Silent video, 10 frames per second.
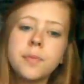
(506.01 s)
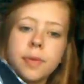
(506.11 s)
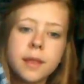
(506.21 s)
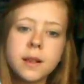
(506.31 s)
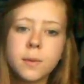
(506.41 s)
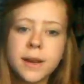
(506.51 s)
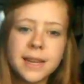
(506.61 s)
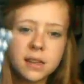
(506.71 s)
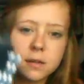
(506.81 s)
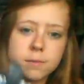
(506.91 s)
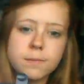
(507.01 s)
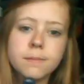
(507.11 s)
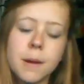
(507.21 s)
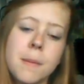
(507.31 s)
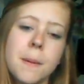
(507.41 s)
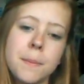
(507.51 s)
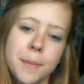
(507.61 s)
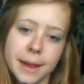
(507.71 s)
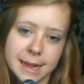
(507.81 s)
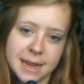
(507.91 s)
This one is my mum
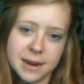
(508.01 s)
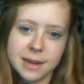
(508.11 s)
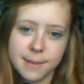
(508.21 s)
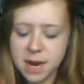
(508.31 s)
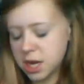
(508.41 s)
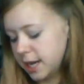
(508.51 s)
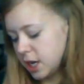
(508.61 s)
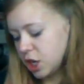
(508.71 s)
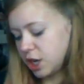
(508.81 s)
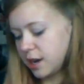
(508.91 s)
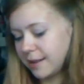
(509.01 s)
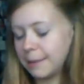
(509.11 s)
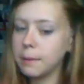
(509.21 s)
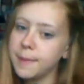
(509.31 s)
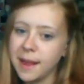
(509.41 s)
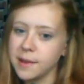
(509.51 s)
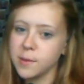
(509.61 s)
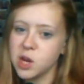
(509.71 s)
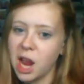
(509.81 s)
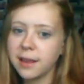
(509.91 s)
picked this out especially because she knows I'm obsessed with
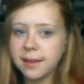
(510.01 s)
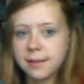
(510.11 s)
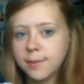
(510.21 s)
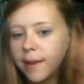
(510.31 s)
checkers.